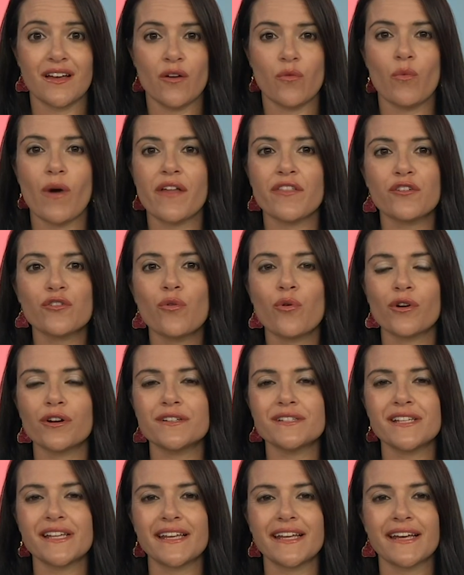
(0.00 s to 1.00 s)
Whether
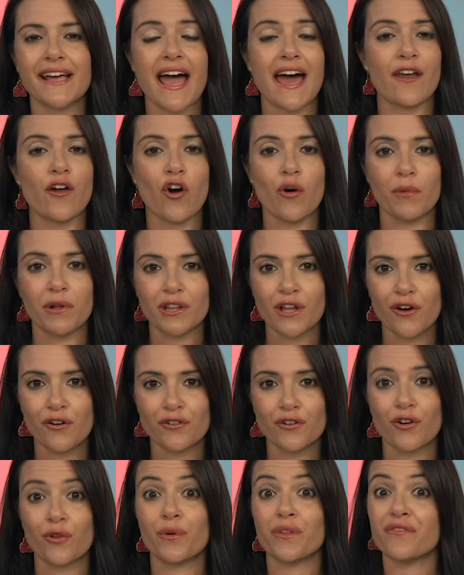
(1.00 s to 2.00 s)
quarantining at home
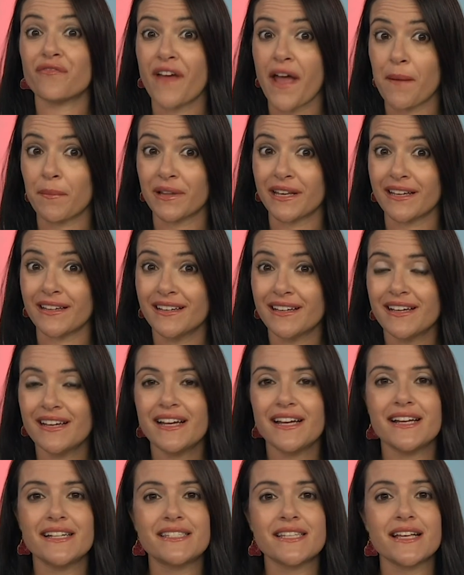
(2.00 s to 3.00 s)
alone or with family,
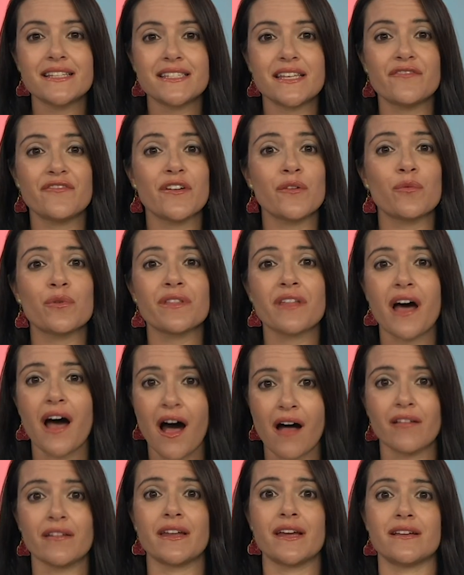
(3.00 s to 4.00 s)
it's as if it were the
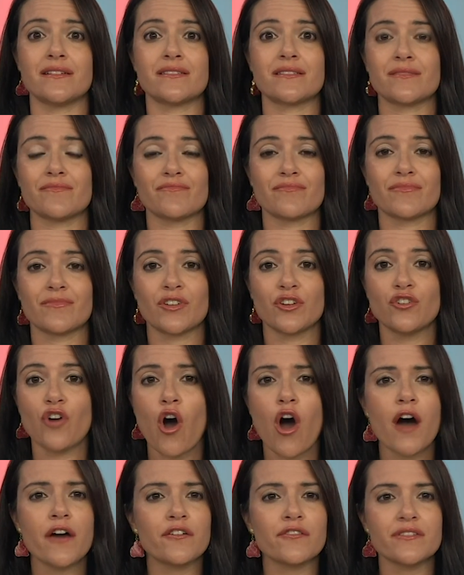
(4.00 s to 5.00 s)
holidays.
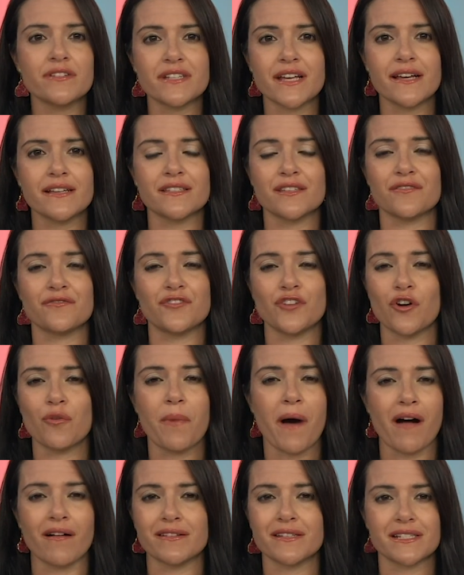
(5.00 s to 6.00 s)
Gone are the days of no
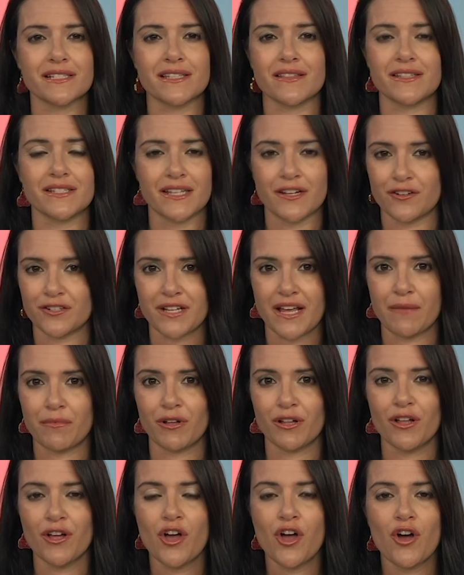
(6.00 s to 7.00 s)
politics at the dinner
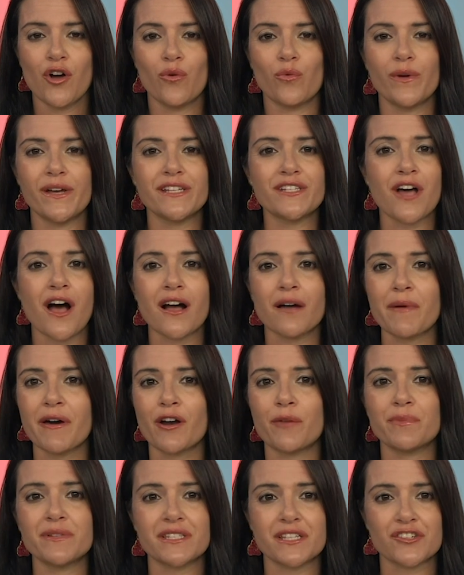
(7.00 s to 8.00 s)
table. We talk about
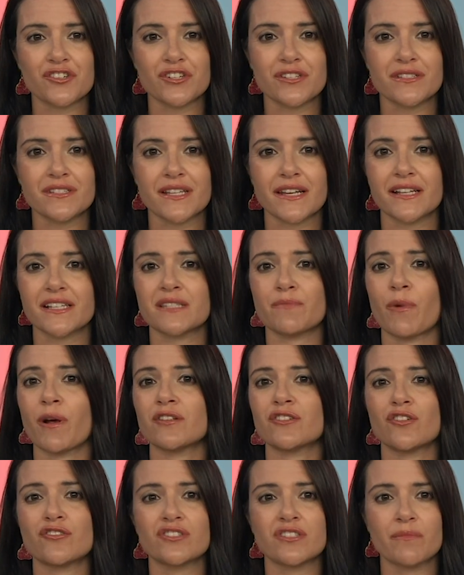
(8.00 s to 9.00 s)
our positions and
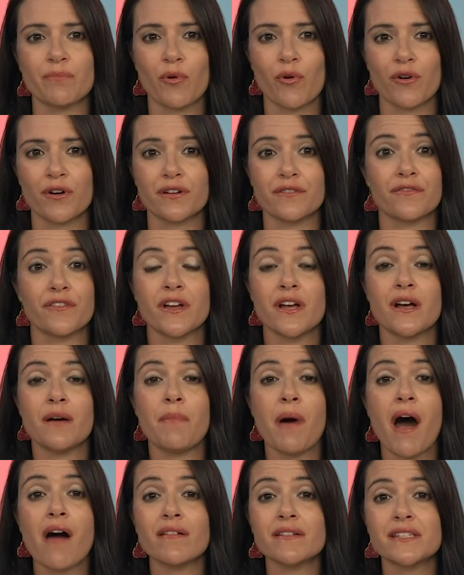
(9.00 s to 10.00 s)
express our support of
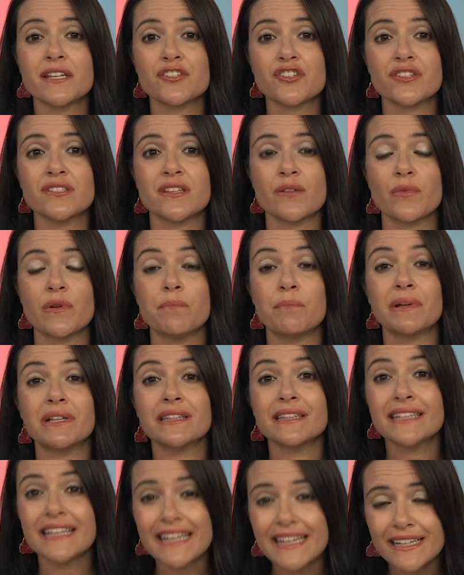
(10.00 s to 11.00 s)
politicians that we
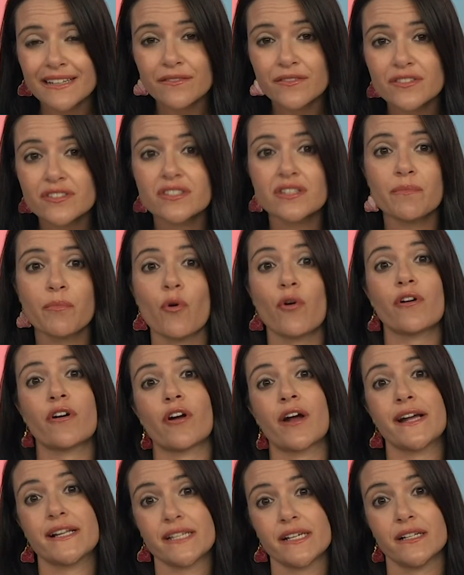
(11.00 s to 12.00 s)
believe support
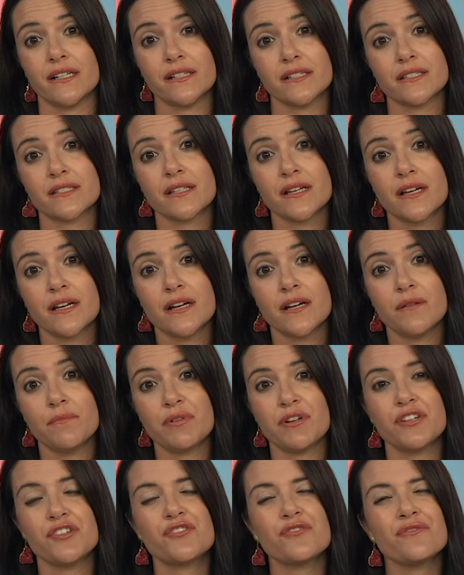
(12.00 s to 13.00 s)
our ideals.
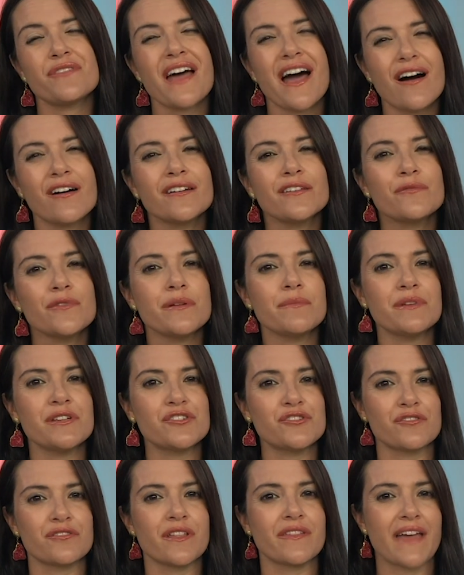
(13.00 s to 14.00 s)
But in truth, how can we be
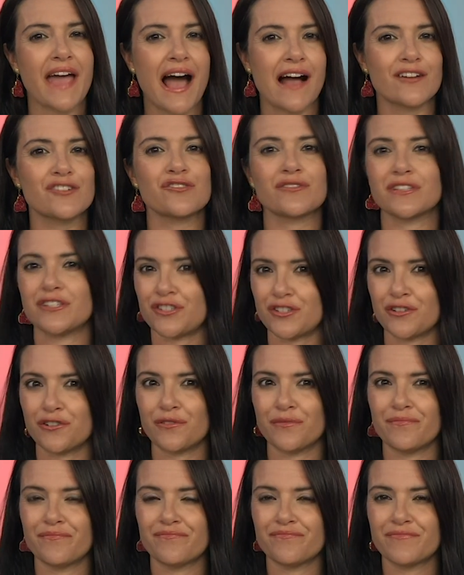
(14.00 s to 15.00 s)
sure that they actually do?
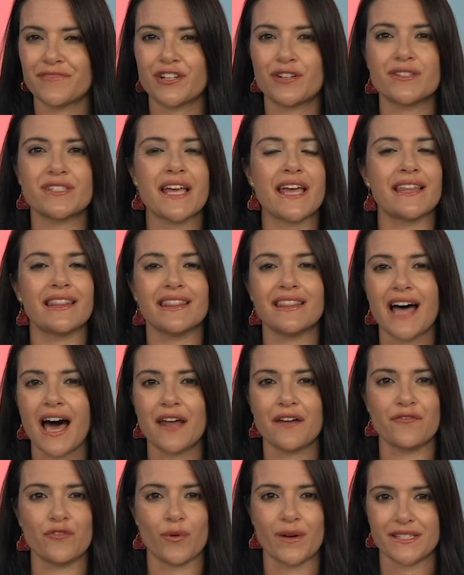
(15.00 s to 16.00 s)
There is a
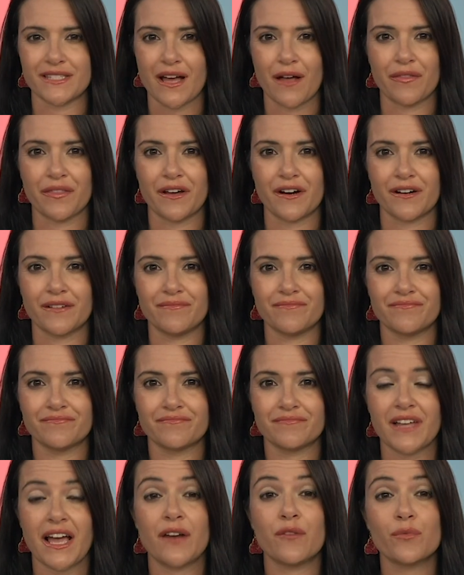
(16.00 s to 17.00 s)
lot of noise out there.
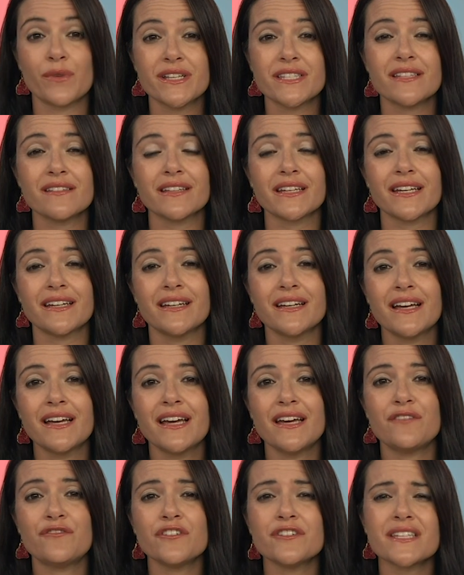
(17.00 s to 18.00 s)
And recently,
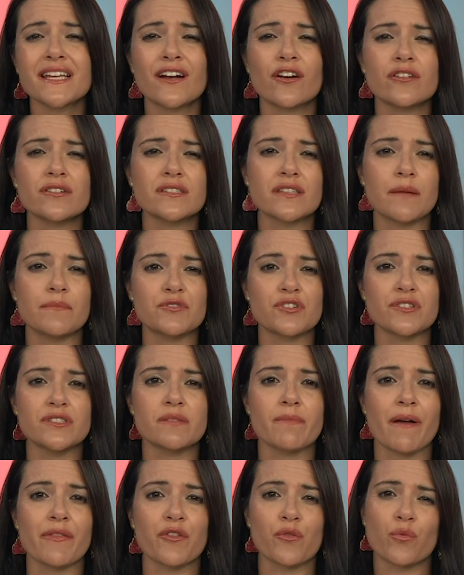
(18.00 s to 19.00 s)
it feels like our assumptions
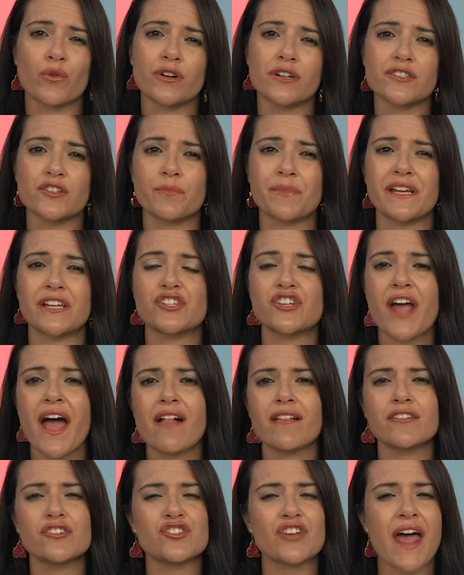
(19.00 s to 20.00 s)
about the world are being
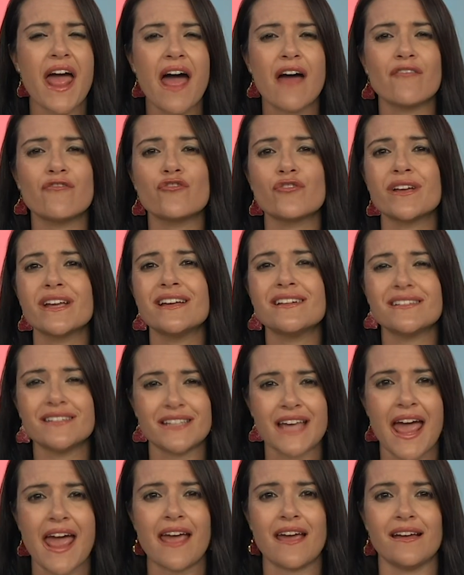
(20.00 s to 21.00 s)
challenged every
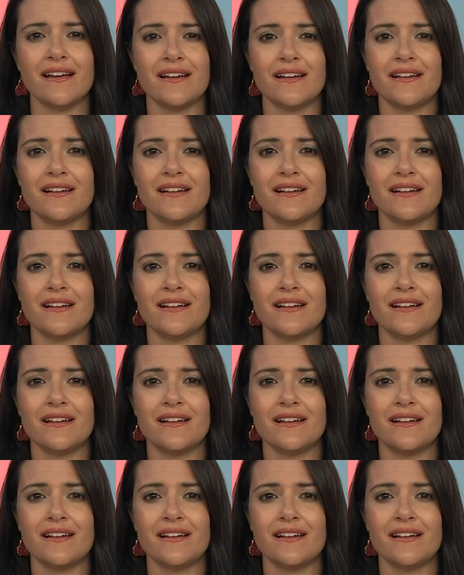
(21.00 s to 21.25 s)
day.